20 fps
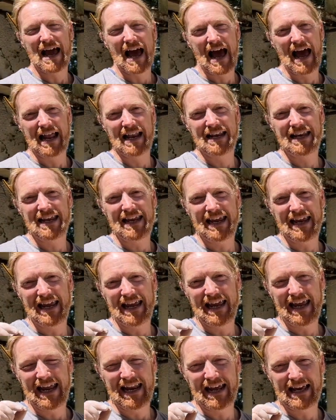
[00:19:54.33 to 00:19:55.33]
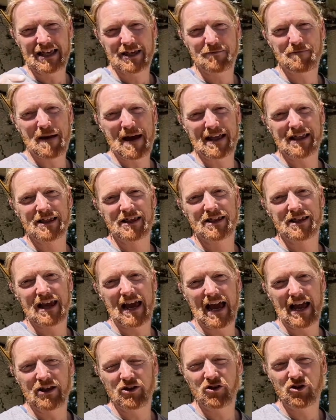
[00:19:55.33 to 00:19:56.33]
And it expands
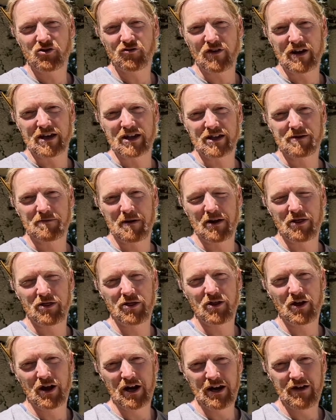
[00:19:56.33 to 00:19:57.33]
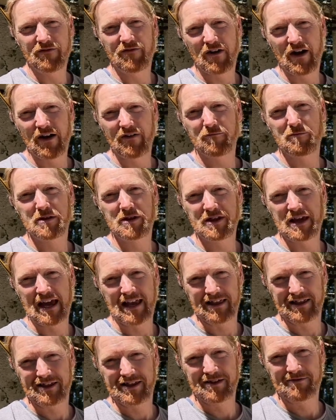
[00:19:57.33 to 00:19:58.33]
and shrinks by thirty-five
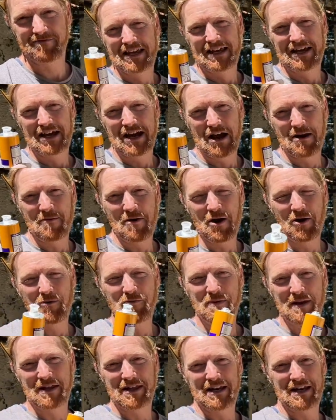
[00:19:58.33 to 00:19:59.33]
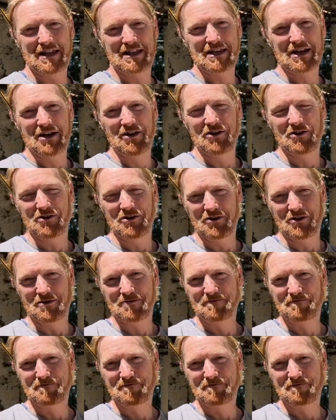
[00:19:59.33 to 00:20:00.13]
percent. I'm hoping that it's going to look good.